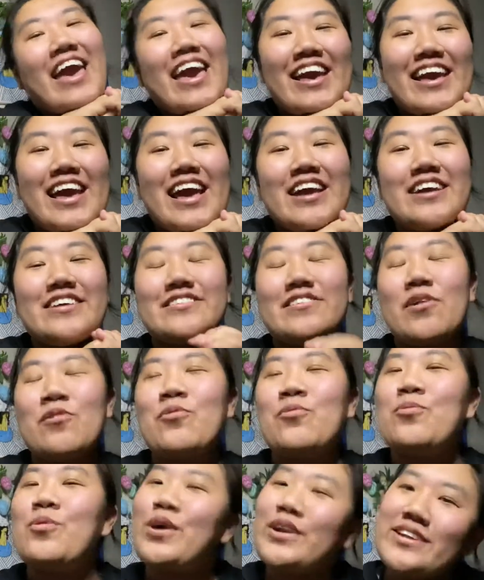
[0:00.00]
Hey guys,
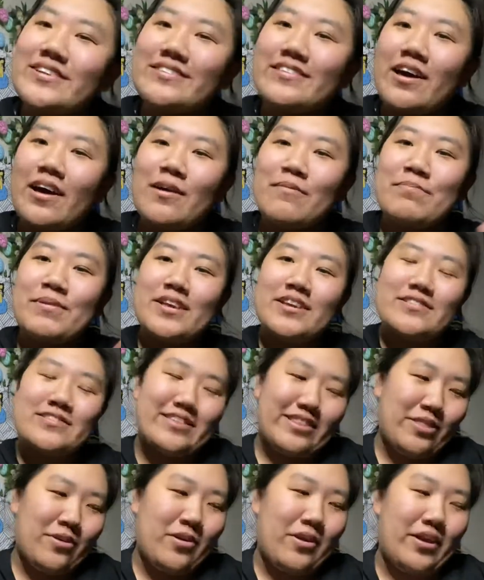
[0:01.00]
what is up?
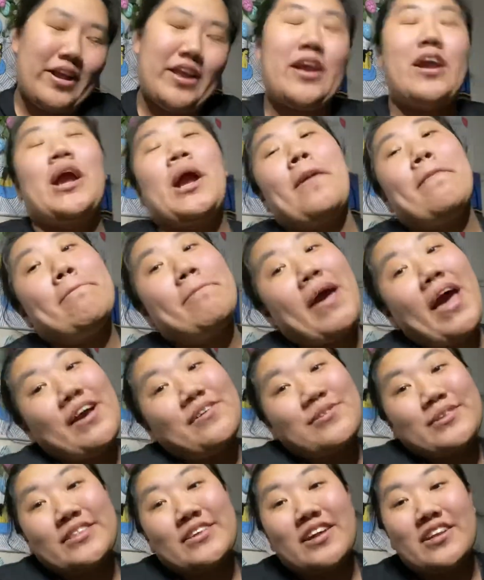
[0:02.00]
It's Laura here,
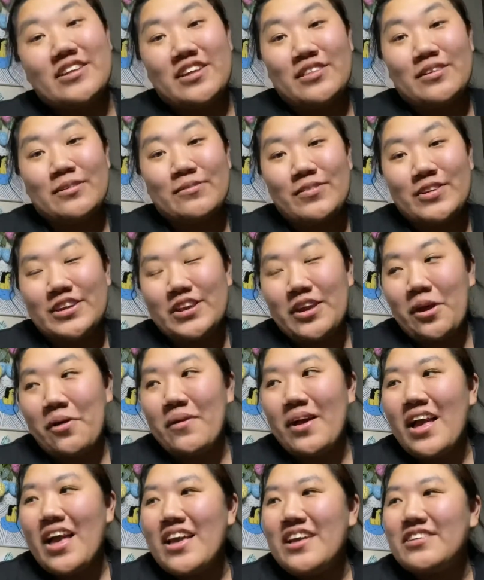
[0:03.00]
back with another
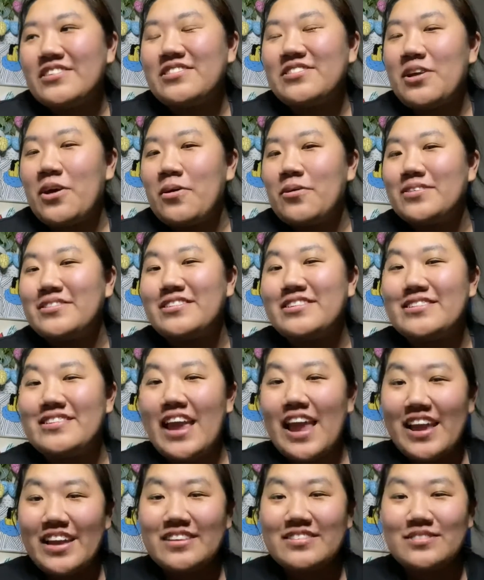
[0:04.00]
video. So
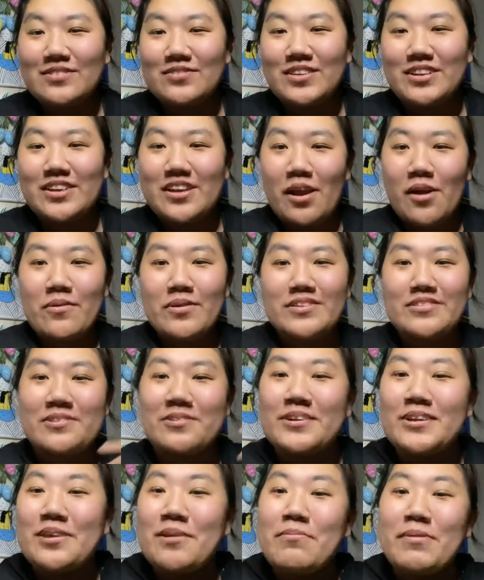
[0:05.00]
today's video is
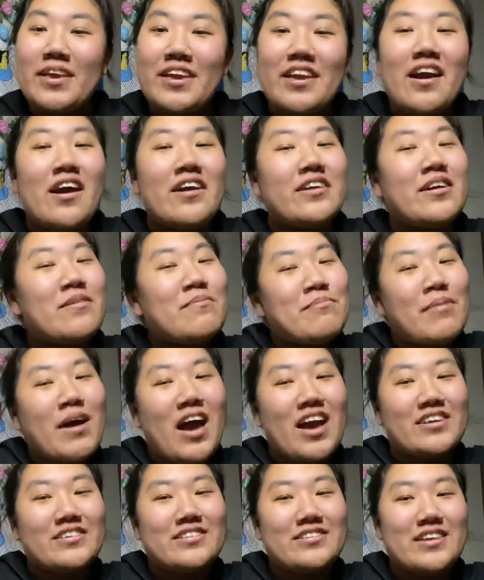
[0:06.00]
going to be an
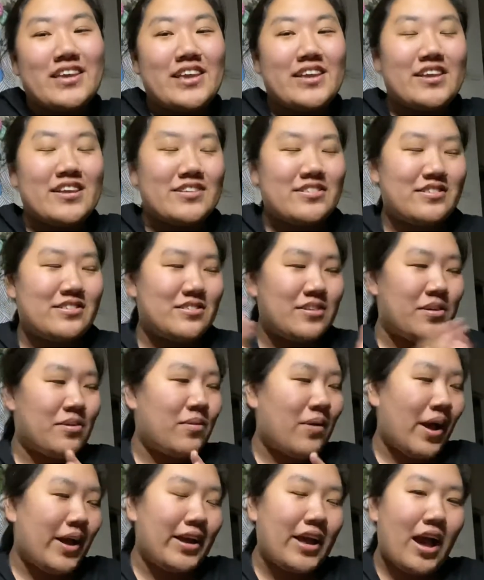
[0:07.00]
unboxing.
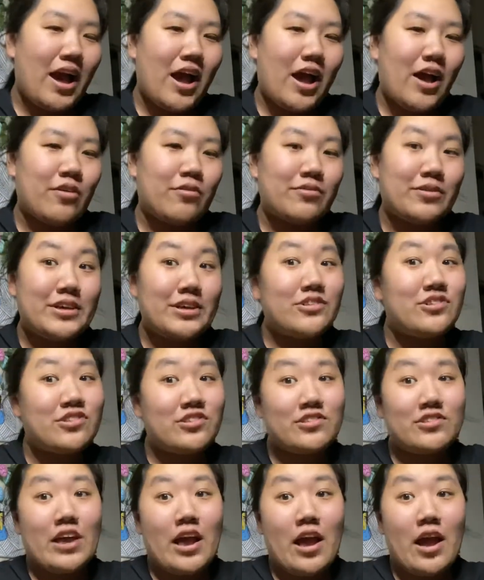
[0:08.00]
So I got
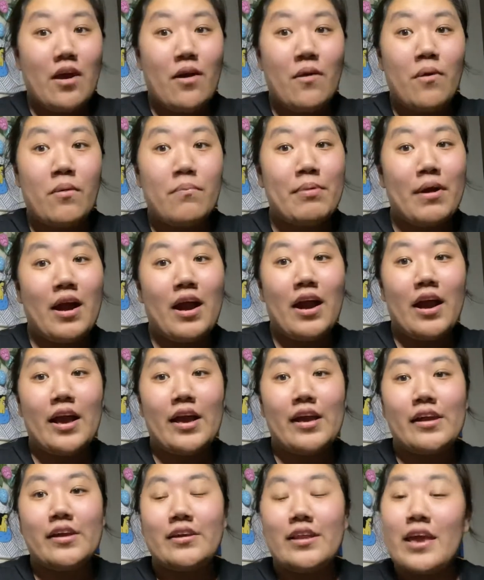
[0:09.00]
reached out
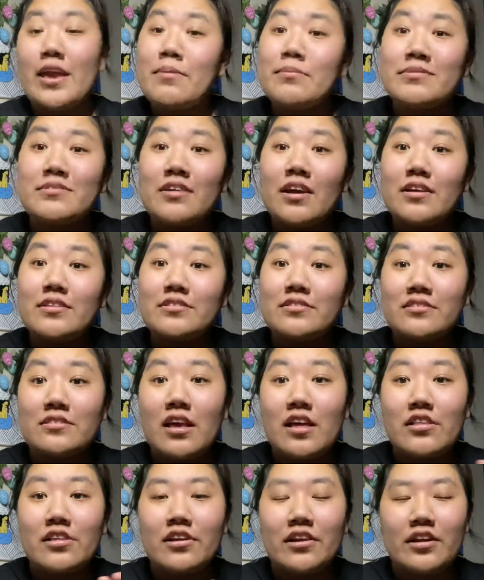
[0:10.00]
by an Amazon
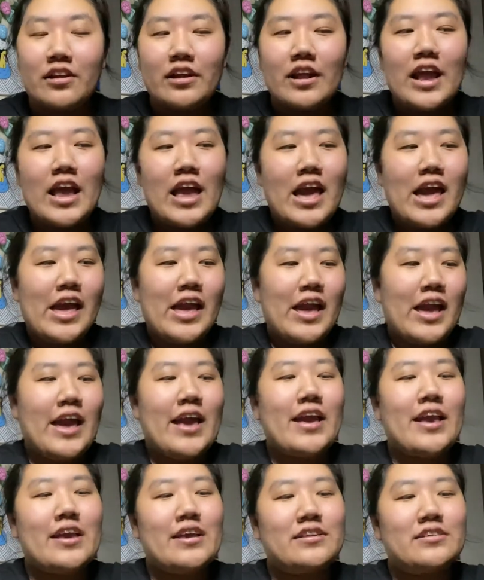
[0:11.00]
seller
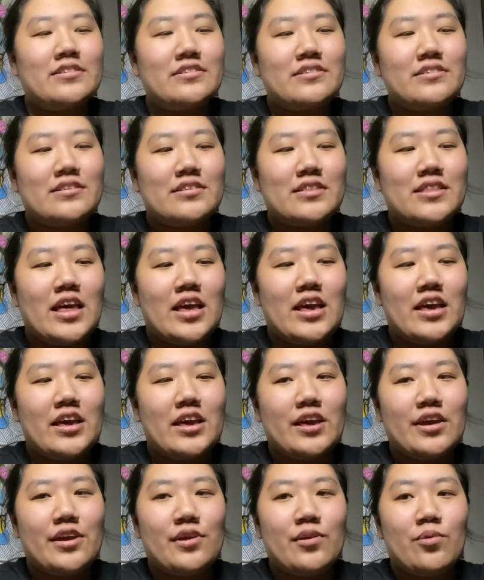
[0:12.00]
and
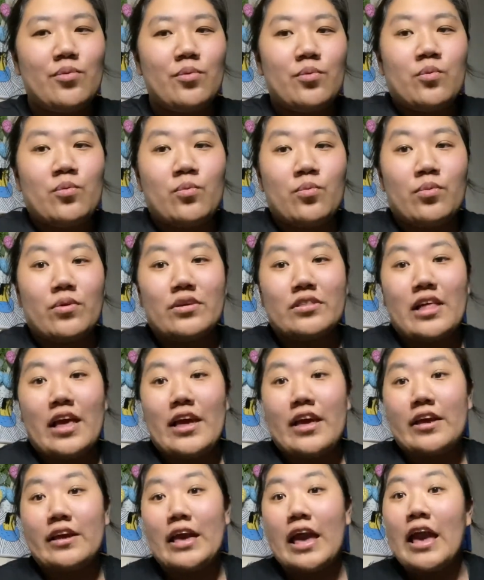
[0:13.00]
they were
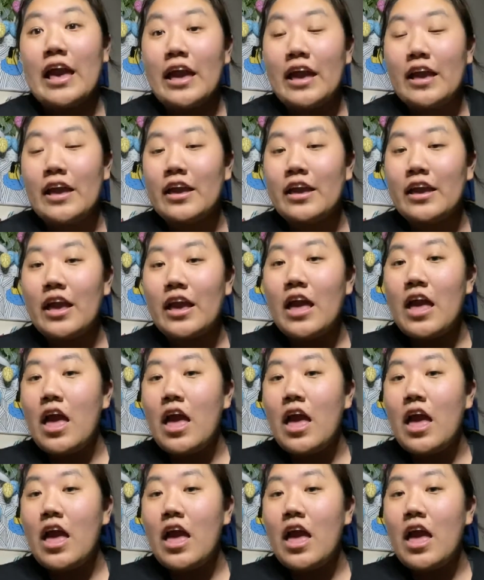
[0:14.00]
like, hey,